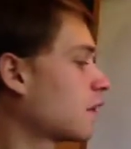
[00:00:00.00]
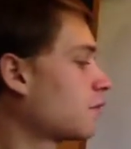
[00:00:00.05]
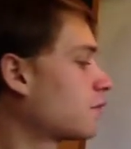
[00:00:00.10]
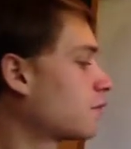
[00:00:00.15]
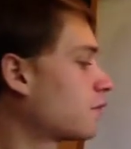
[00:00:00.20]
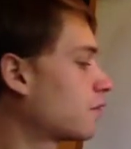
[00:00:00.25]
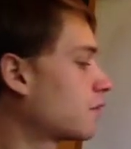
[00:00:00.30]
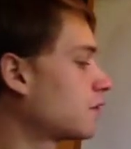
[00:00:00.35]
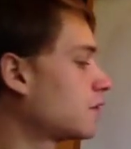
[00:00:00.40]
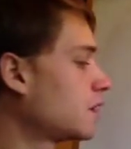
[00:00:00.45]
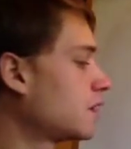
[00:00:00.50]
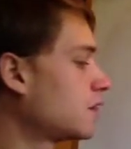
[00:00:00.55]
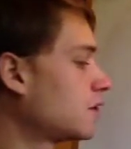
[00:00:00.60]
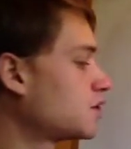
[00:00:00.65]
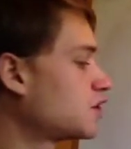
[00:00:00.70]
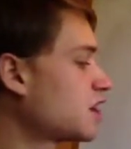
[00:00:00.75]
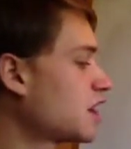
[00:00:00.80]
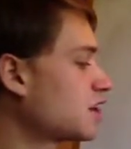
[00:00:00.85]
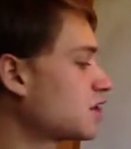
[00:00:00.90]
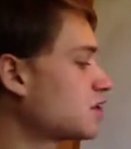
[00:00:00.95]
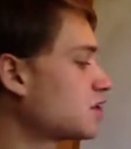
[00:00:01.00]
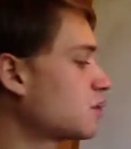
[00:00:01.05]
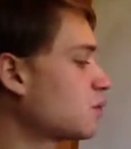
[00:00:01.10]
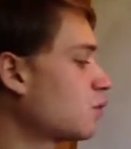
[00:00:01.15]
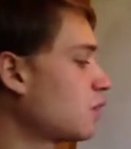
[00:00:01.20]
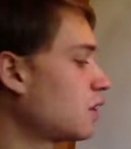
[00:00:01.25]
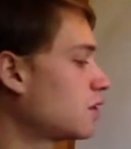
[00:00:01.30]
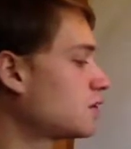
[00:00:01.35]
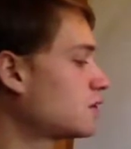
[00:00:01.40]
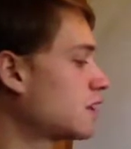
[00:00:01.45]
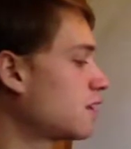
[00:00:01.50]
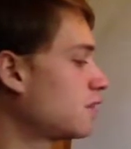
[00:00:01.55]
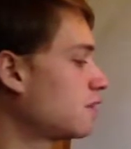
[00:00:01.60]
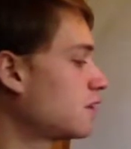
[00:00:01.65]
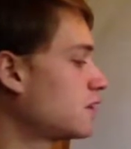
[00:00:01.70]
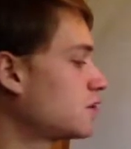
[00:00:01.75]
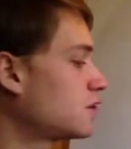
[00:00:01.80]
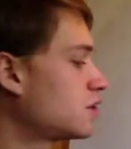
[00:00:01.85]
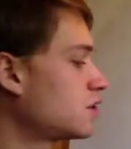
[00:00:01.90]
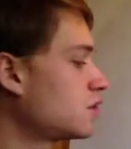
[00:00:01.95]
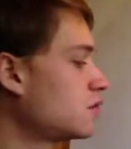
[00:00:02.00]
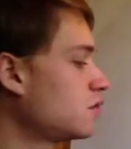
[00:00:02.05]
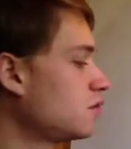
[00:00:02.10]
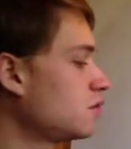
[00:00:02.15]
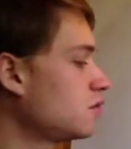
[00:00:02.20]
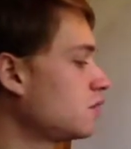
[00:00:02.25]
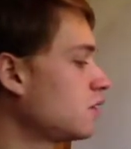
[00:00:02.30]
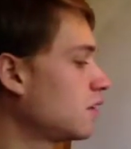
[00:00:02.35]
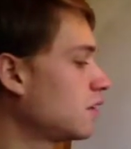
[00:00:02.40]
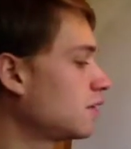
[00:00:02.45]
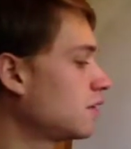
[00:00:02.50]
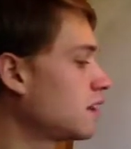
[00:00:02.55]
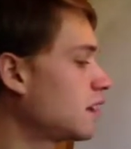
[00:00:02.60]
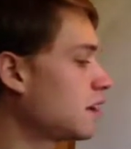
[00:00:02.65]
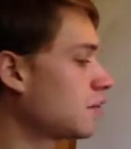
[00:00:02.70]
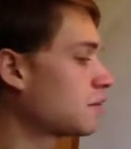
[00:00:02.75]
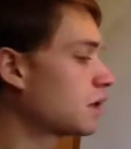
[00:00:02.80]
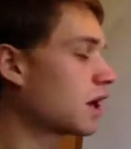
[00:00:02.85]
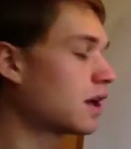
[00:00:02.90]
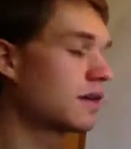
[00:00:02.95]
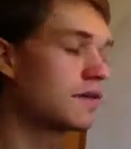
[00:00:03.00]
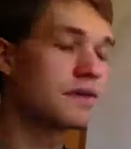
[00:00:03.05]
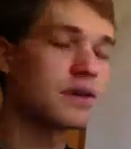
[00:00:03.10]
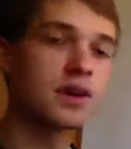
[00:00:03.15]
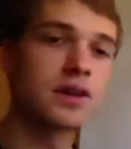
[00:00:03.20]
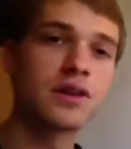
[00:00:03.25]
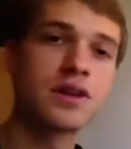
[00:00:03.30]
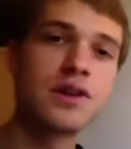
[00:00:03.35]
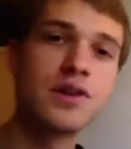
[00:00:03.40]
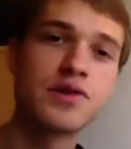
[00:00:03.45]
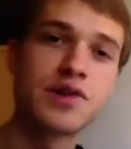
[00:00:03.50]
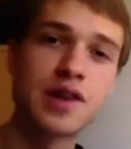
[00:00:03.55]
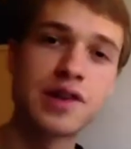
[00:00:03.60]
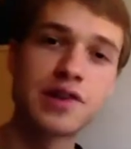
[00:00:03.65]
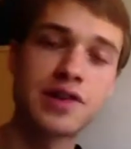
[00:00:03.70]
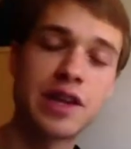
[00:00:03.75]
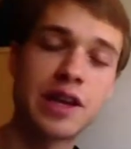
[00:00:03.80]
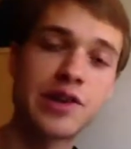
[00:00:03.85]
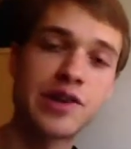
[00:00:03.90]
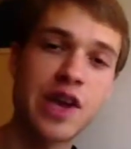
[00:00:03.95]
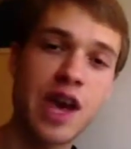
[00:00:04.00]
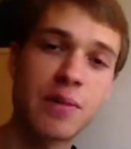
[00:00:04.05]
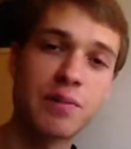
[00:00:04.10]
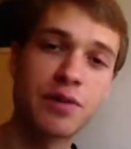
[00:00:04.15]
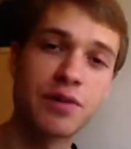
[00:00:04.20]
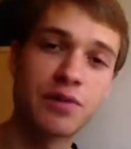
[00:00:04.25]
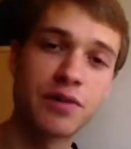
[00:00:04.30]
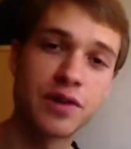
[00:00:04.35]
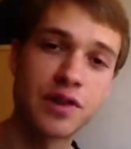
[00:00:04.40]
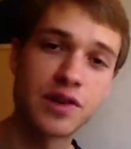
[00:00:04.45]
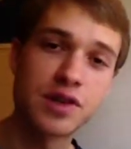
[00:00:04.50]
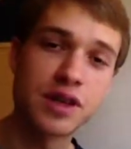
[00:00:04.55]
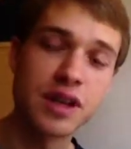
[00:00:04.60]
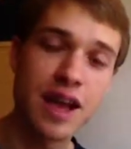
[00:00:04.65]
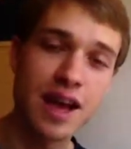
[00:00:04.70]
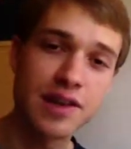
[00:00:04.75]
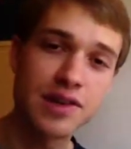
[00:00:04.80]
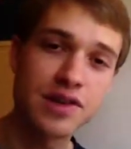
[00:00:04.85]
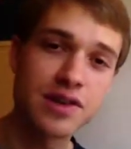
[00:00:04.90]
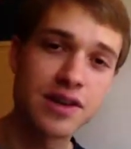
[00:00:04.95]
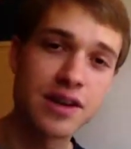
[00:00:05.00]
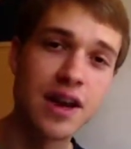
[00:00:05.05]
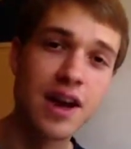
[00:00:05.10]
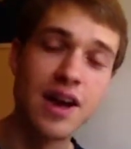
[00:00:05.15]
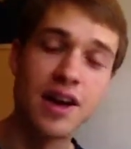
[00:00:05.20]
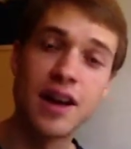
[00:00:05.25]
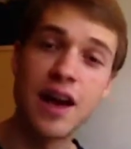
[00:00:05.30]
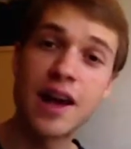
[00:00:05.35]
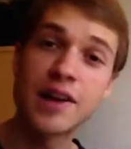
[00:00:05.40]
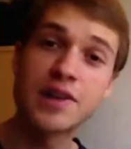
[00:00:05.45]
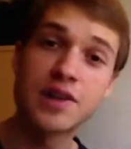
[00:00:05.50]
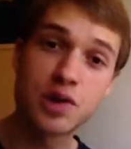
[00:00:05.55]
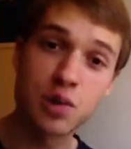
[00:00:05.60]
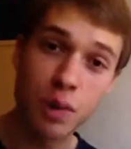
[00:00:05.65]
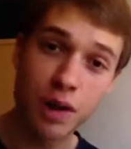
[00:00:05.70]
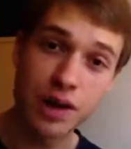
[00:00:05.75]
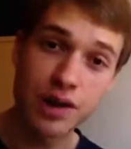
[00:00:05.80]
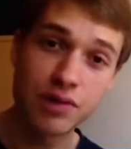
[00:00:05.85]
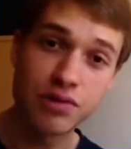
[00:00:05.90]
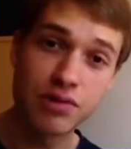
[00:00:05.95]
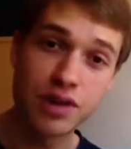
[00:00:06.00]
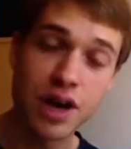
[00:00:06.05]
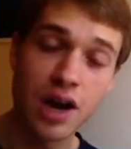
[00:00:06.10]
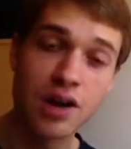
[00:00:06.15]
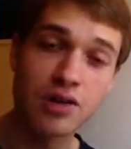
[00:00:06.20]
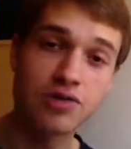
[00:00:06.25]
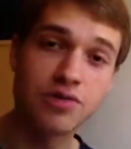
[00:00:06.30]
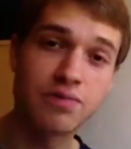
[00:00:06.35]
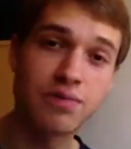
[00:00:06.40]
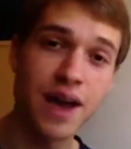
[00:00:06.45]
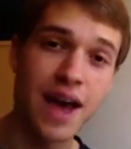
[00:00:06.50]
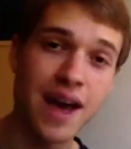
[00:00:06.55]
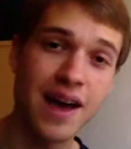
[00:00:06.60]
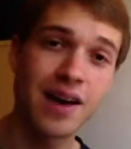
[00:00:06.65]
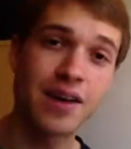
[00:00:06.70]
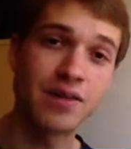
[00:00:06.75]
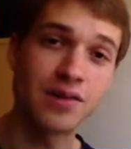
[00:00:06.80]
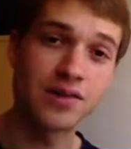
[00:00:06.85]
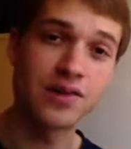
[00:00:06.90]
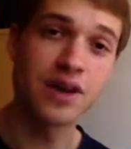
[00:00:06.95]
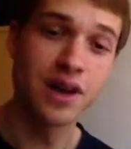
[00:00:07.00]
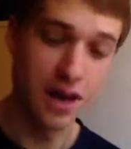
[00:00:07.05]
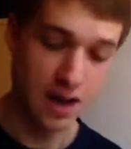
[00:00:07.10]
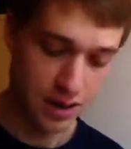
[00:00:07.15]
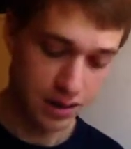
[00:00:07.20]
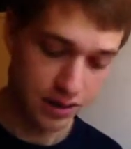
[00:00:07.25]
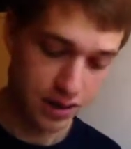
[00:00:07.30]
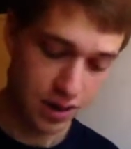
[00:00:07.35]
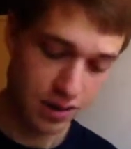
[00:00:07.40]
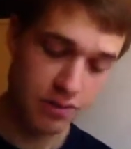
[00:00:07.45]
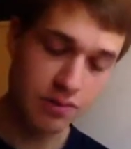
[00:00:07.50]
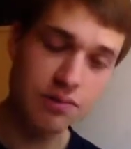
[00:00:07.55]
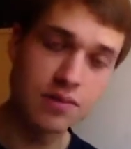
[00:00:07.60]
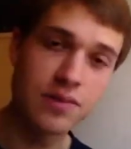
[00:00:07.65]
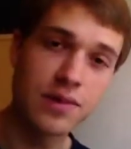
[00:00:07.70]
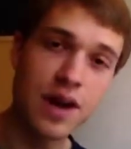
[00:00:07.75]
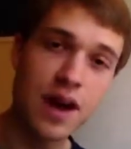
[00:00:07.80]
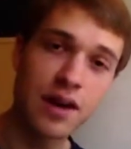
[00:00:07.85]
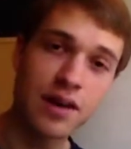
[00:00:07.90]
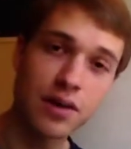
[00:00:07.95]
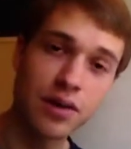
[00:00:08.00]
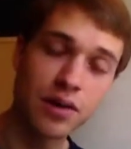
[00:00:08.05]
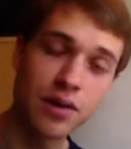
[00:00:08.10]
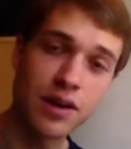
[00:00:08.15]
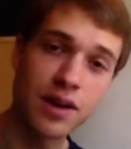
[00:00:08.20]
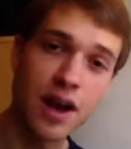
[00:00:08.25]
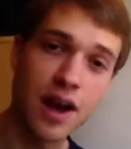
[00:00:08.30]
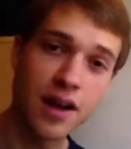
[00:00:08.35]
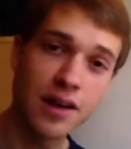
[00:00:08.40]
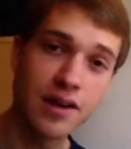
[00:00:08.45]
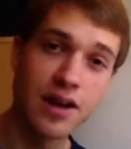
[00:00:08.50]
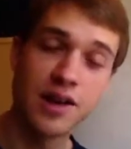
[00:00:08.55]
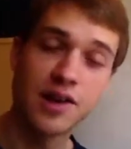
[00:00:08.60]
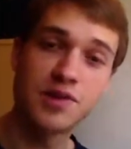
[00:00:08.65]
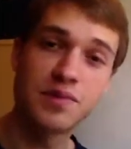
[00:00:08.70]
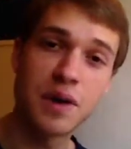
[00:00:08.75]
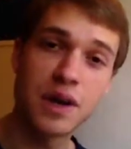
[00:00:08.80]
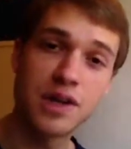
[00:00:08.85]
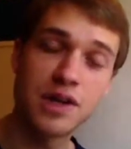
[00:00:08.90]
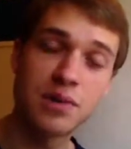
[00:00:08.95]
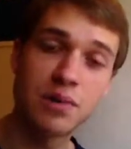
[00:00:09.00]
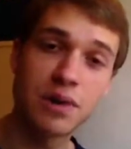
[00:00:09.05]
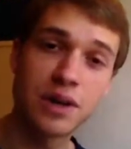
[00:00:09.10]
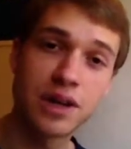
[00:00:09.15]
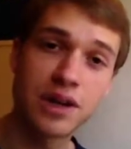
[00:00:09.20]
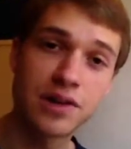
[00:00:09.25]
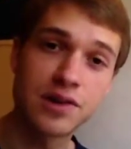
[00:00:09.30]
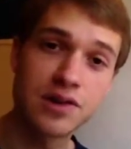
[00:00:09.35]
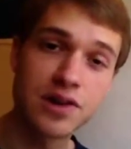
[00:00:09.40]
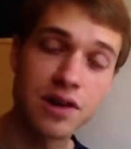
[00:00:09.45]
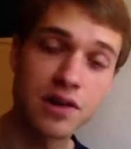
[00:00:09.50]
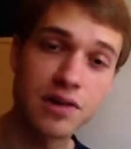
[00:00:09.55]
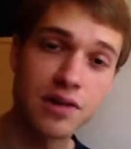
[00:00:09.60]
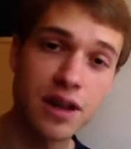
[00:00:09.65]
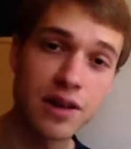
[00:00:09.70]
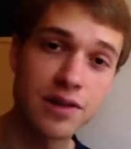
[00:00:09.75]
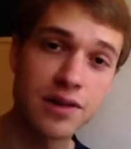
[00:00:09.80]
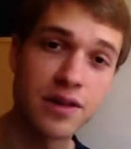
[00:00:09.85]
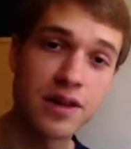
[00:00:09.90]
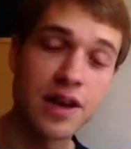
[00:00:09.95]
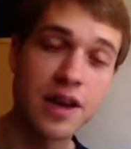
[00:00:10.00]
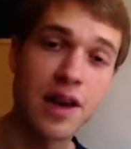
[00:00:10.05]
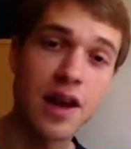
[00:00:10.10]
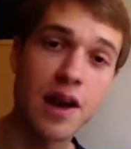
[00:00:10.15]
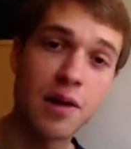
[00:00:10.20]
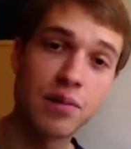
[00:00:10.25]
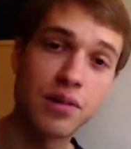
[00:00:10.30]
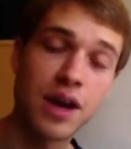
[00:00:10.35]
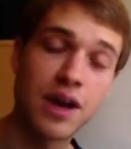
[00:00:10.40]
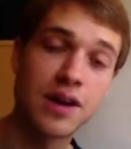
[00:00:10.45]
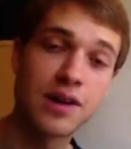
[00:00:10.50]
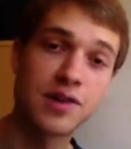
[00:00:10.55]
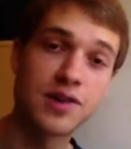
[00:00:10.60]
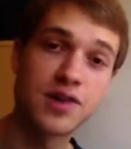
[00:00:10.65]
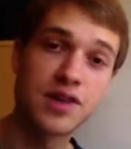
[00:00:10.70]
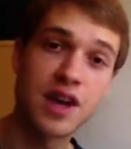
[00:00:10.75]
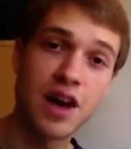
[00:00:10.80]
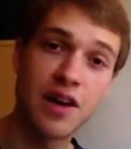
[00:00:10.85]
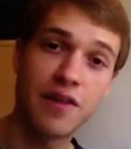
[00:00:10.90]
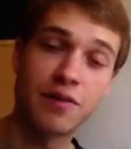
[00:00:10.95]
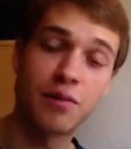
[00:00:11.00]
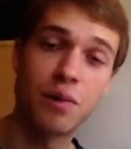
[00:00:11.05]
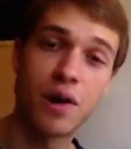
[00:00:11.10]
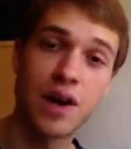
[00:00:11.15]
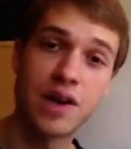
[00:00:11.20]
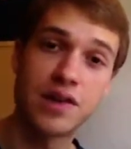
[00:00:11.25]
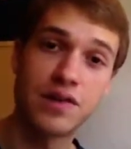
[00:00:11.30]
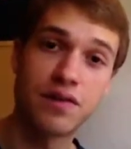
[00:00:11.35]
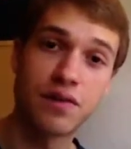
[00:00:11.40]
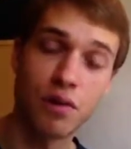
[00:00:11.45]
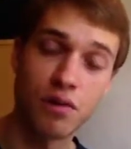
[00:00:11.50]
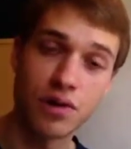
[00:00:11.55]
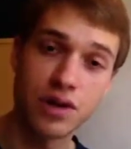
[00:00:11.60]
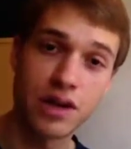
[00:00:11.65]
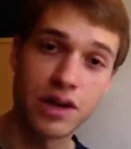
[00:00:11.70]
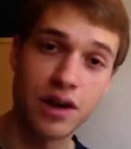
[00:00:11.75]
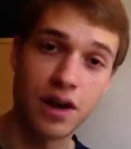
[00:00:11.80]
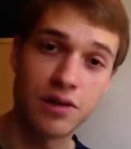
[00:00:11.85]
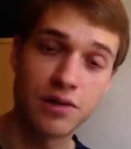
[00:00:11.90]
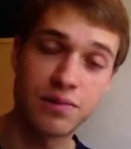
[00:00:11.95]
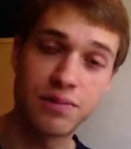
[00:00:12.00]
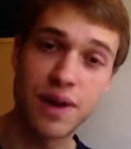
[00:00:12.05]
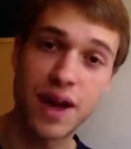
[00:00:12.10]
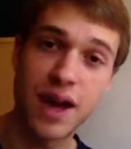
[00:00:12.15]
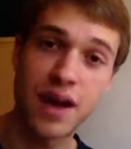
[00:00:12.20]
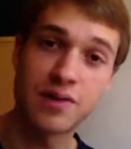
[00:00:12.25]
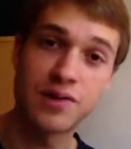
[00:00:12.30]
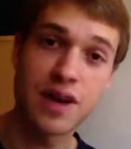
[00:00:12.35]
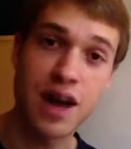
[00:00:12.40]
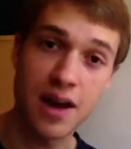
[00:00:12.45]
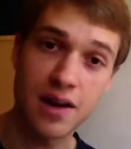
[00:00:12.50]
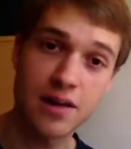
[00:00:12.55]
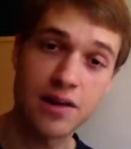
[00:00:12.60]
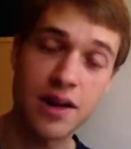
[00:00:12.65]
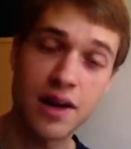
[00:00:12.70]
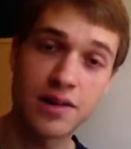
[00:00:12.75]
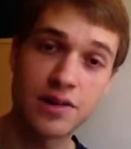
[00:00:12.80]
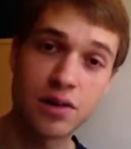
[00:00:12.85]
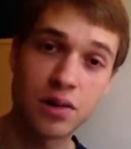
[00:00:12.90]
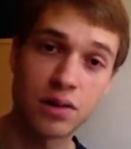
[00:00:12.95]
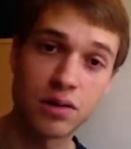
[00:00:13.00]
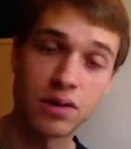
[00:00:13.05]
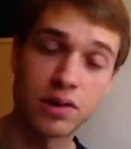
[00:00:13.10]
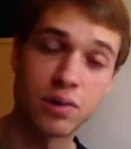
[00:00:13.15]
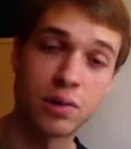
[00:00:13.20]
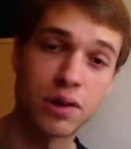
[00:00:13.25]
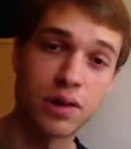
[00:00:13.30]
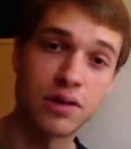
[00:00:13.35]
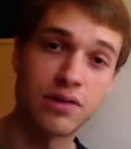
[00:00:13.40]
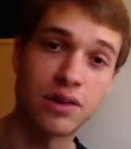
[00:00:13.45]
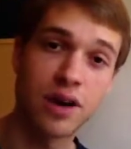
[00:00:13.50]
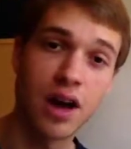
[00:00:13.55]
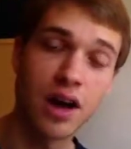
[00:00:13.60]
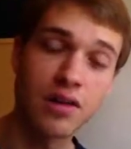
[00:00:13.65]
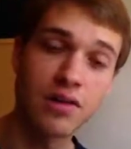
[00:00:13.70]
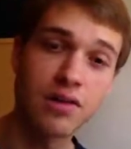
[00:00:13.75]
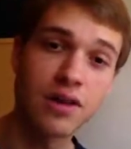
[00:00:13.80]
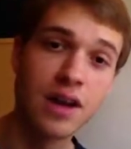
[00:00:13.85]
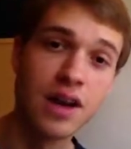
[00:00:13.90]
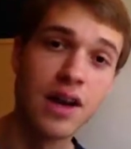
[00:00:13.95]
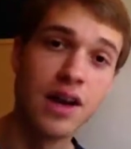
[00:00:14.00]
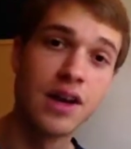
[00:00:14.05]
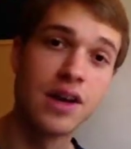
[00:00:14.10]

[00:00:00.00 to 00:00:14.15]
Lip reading: for the Cessna 172 that I'm kind of going to use as the example for this lesson, that's 2,300 pounds. So not a whole lot, especially when you consider that the airplane itself weighs 1,400 pounds out of that total 2,300.